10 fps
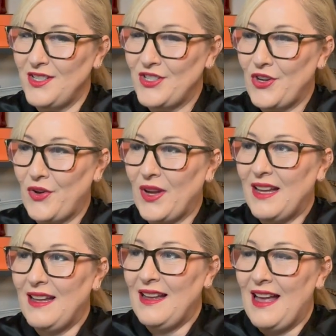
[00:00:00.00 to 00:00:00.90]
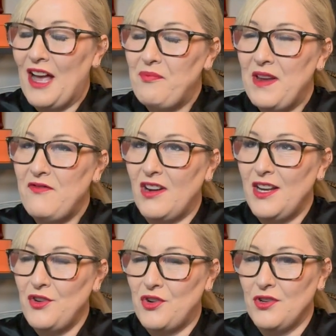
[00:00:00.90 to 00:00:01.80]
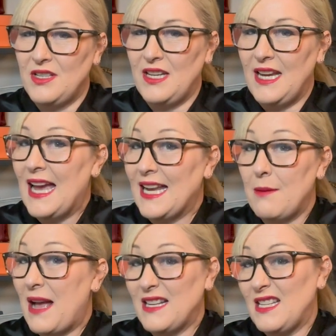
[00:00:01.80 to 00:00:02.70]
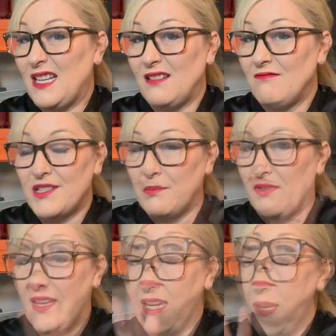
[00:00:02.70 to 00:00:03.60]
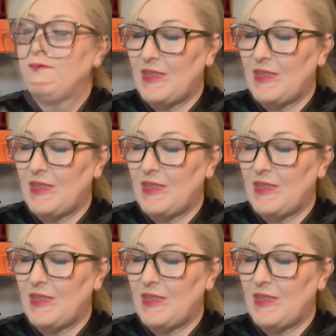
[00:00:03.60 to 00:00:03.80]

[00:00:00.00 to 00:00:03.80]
So I've been very naughty and I'm adding something.